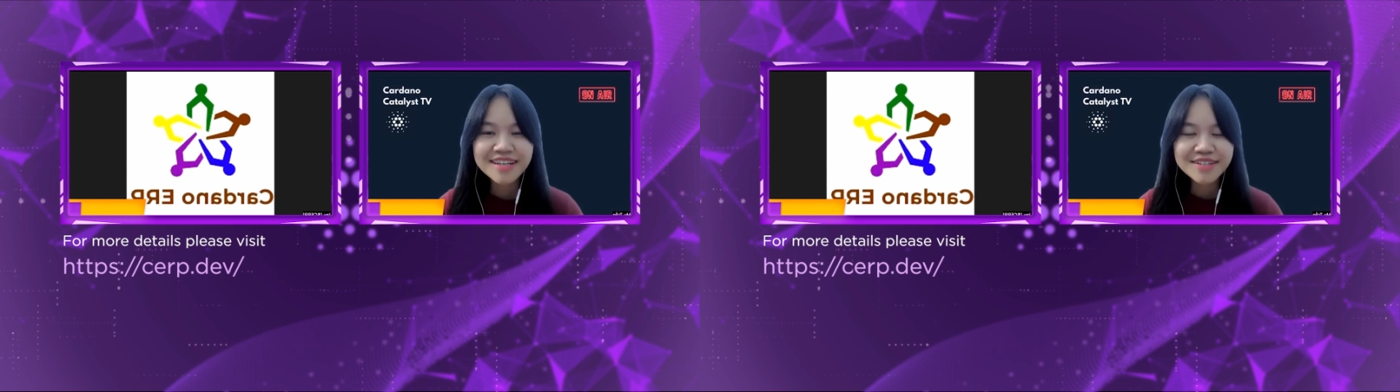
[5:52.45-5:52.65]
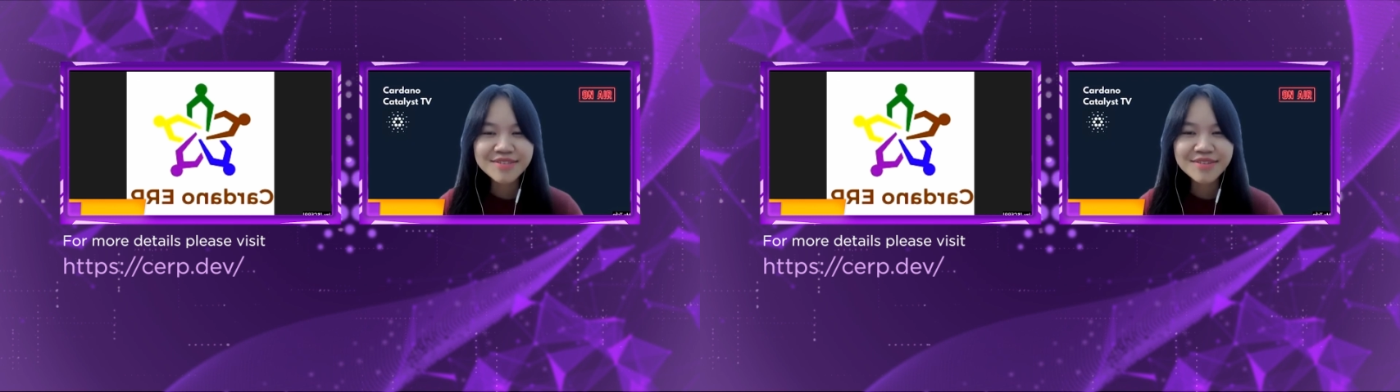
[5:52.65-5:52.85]

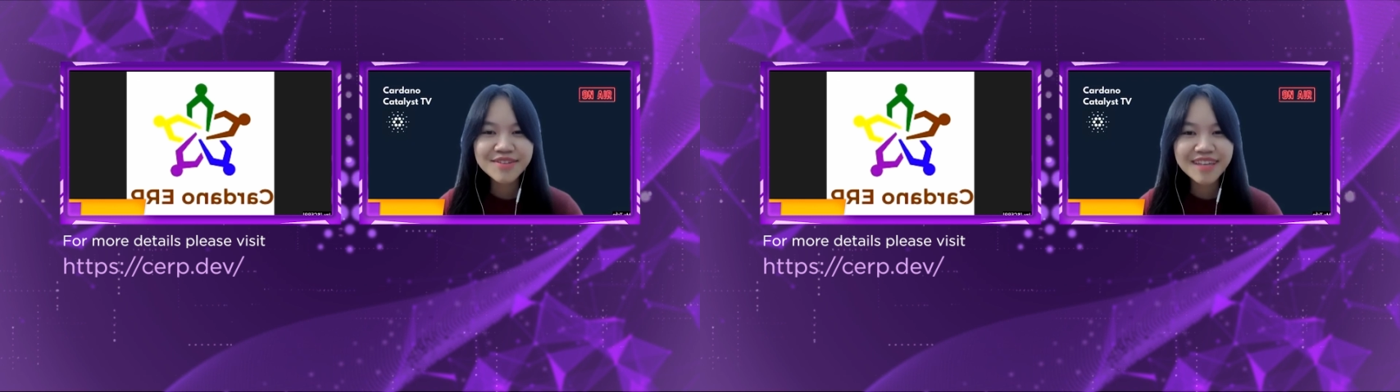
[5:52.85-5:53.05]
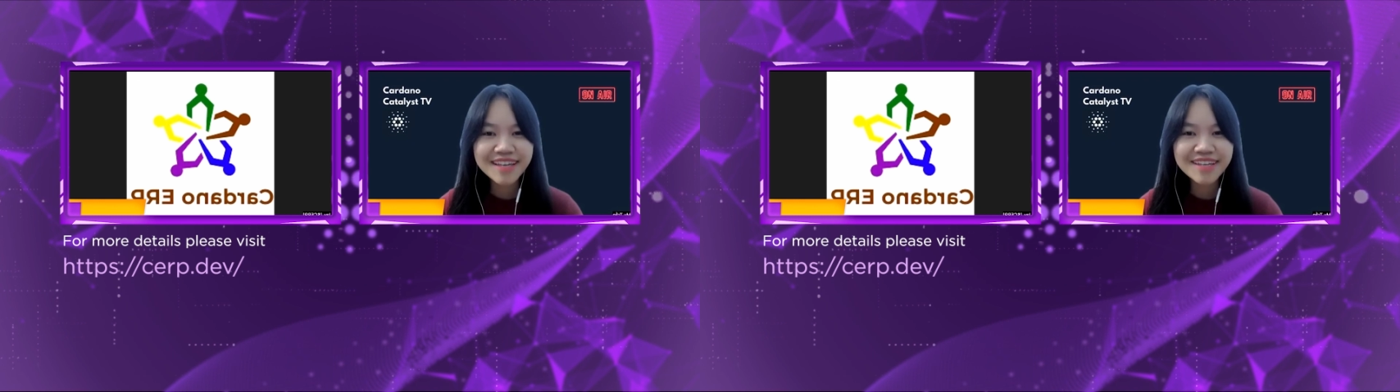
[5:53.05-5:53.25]
So
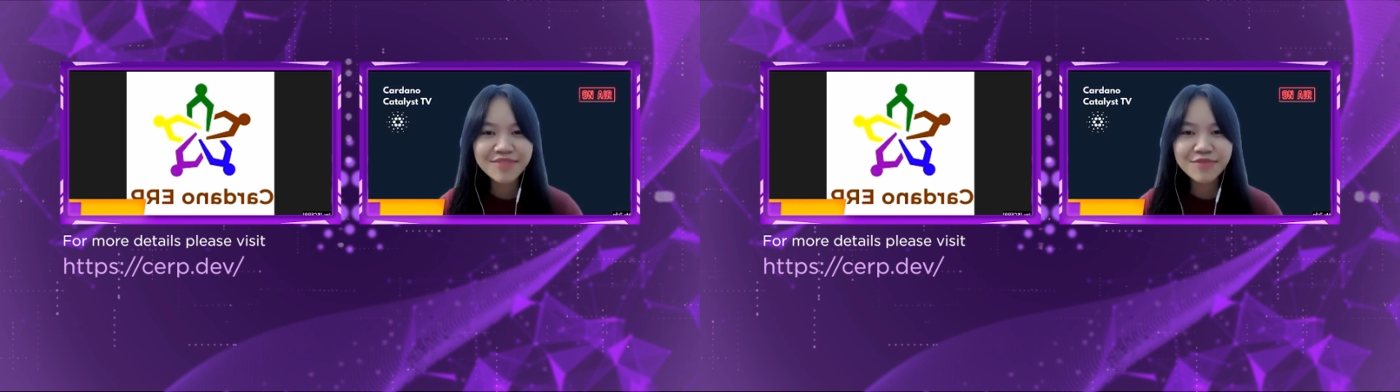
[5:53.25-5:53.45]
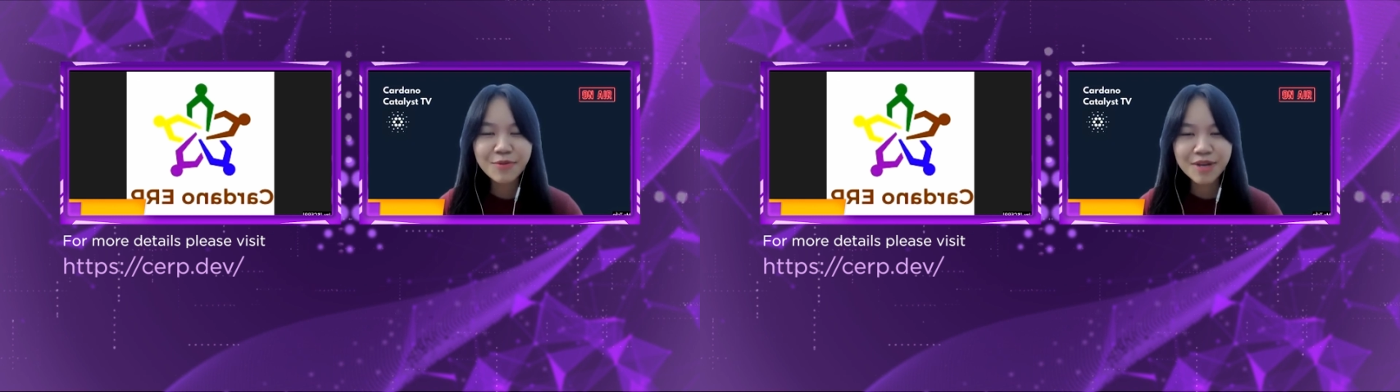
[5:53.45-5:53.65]
thank you
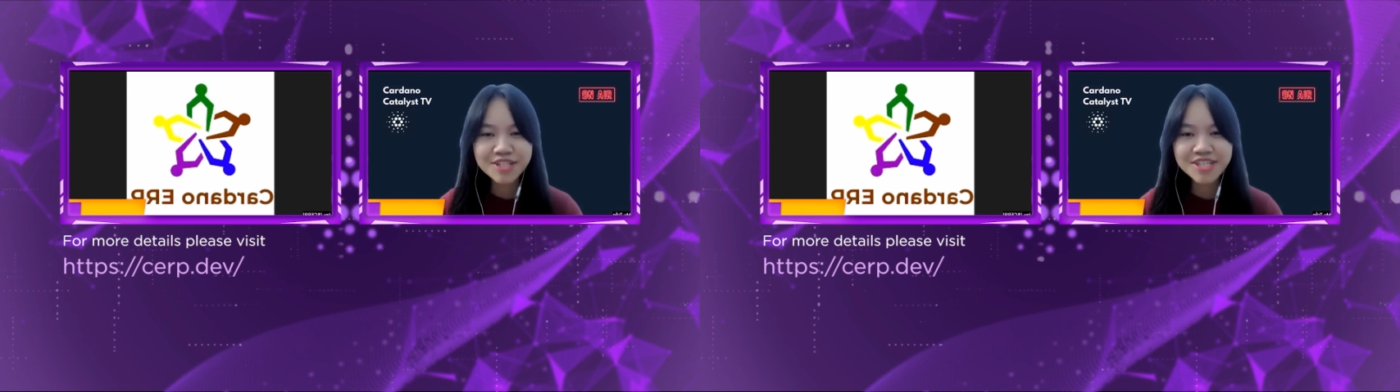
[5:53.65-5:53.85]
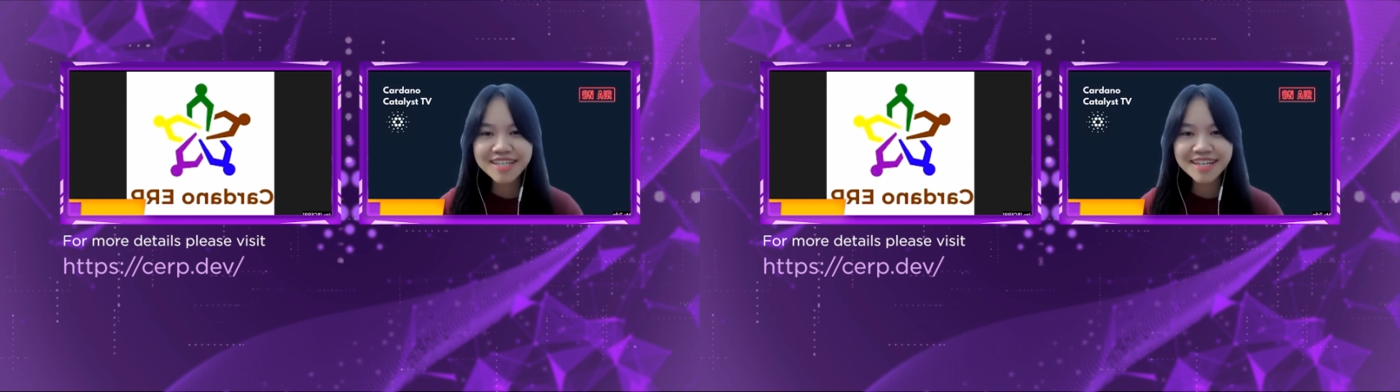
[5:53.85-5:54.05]
for
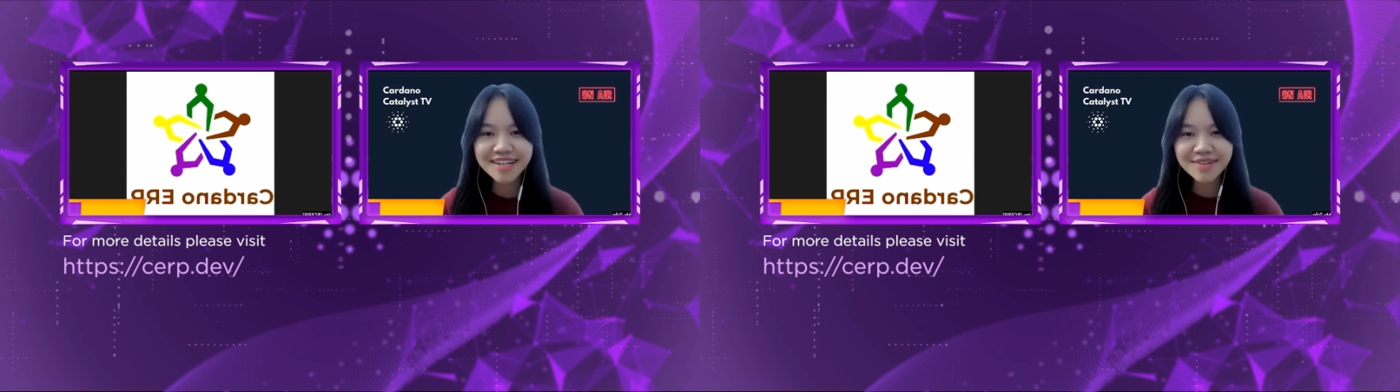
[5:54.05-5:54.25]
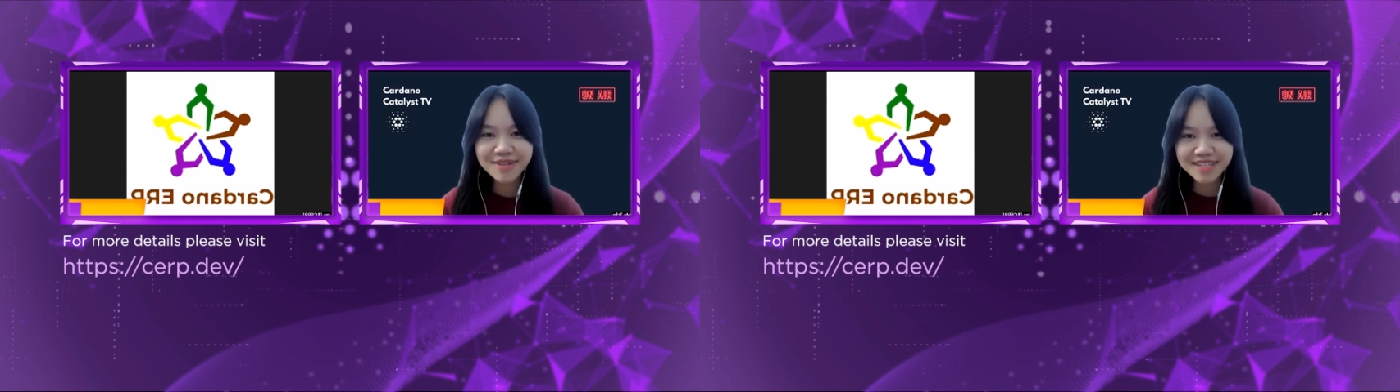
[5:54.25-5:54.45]
watching
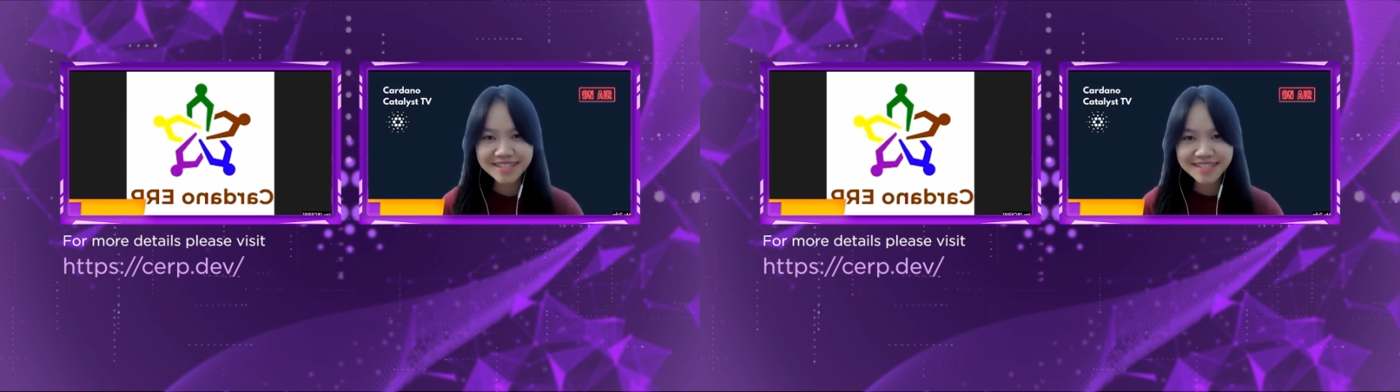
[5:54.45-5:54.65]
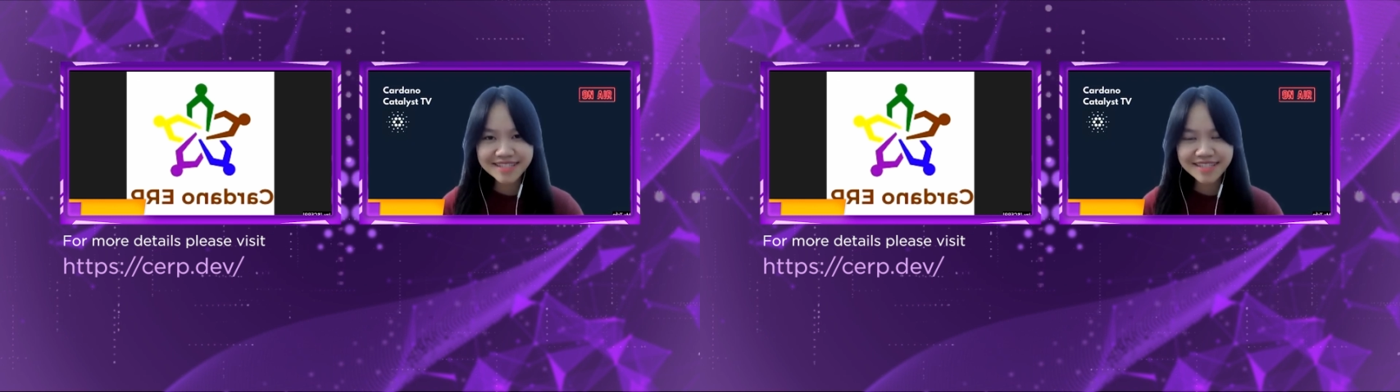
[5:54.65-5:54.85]
Cardano
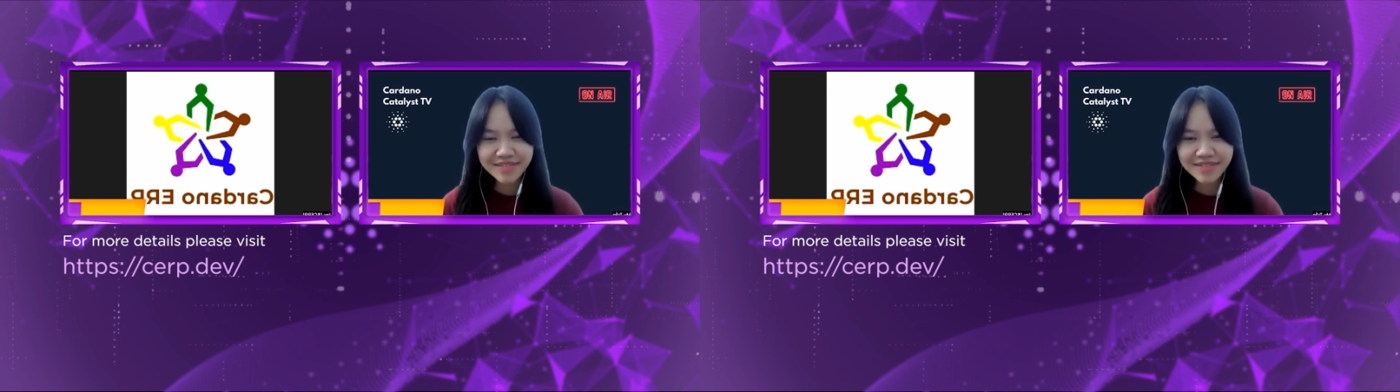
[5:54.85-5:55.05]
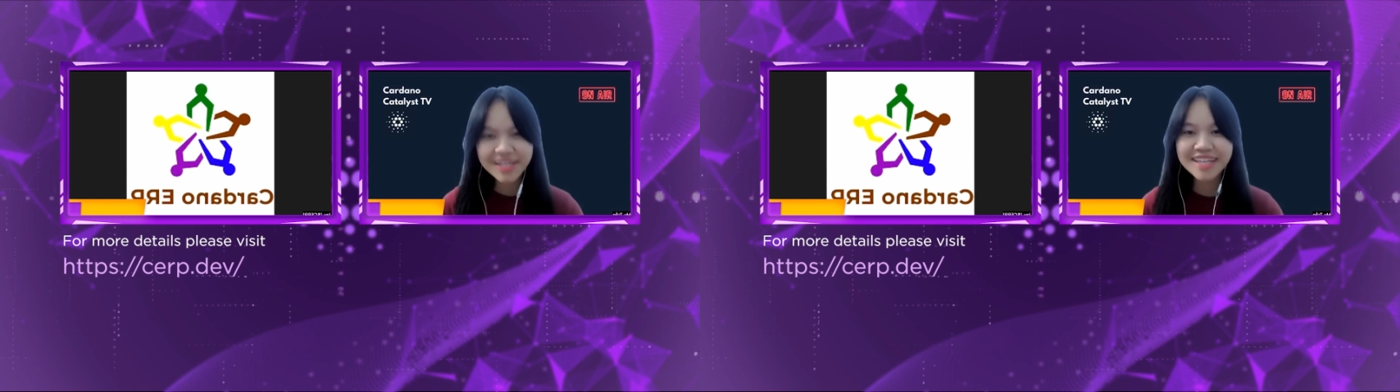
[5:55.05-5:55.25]
Catalyst
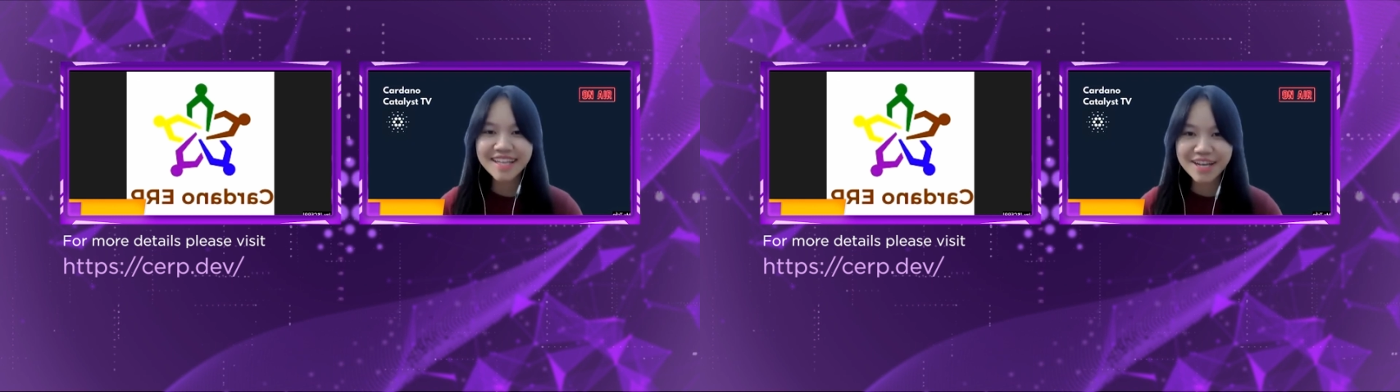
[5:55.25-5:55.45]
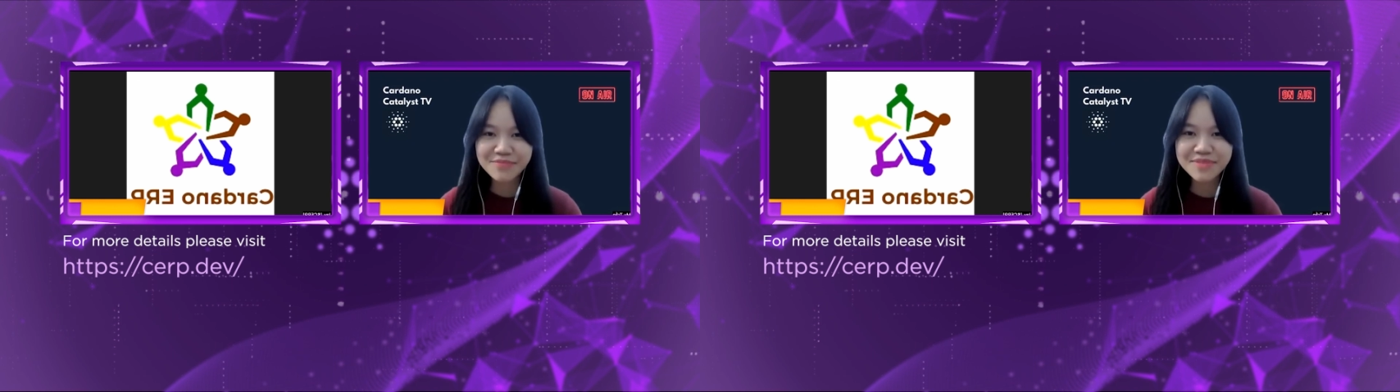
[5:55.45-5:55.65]
TV, and
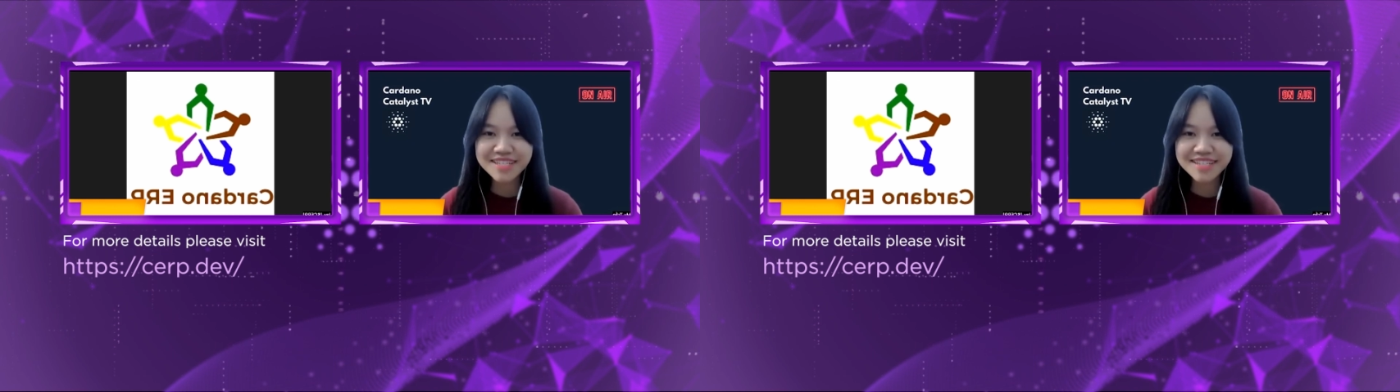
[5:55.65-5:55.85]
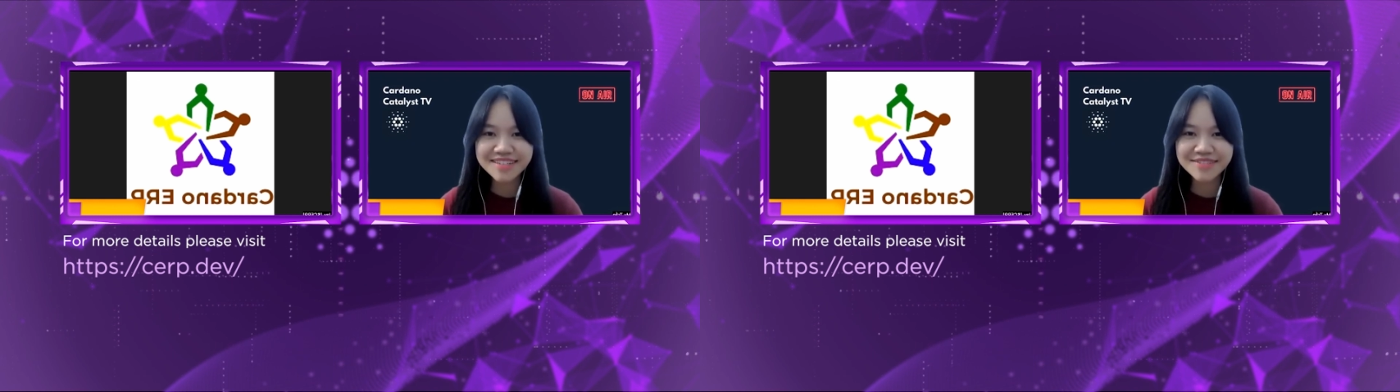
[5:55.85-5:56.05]
I'm Mi
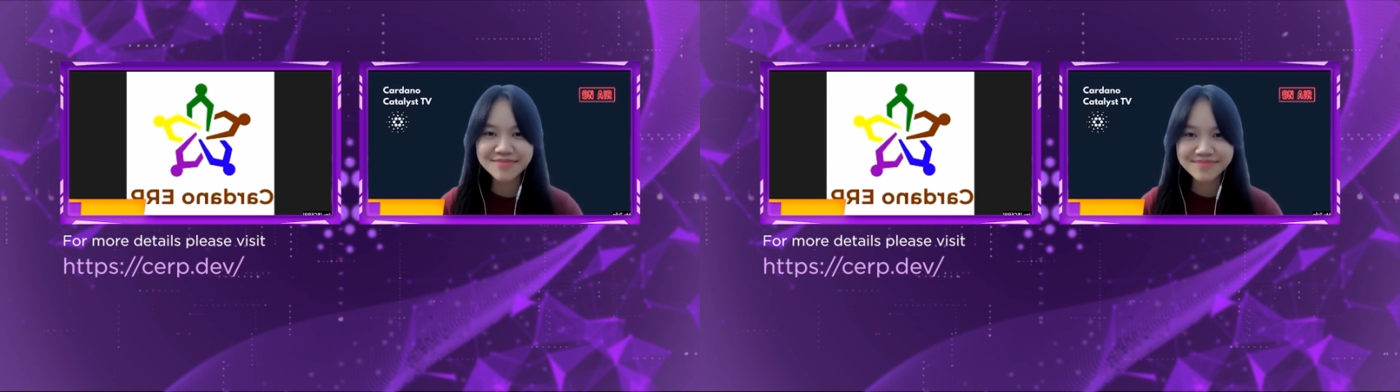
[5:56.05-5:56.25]
Zheng.